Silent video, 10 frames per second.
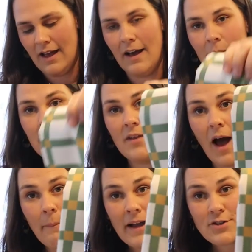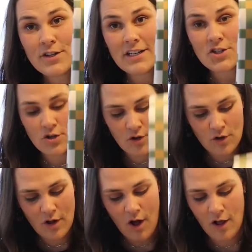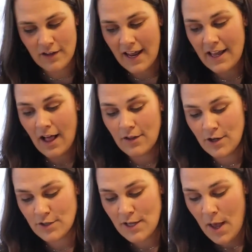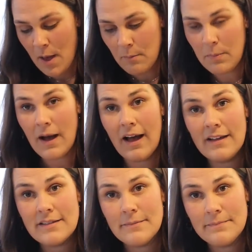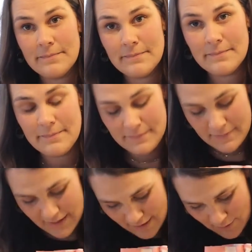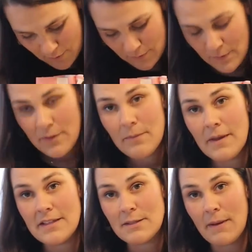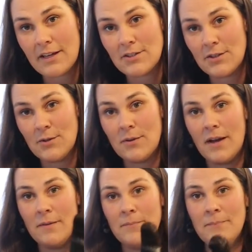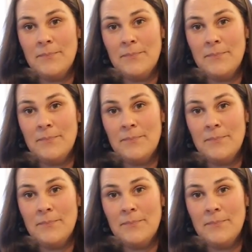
Um, not my traditional holiday colors, but hello, Inspector Luna.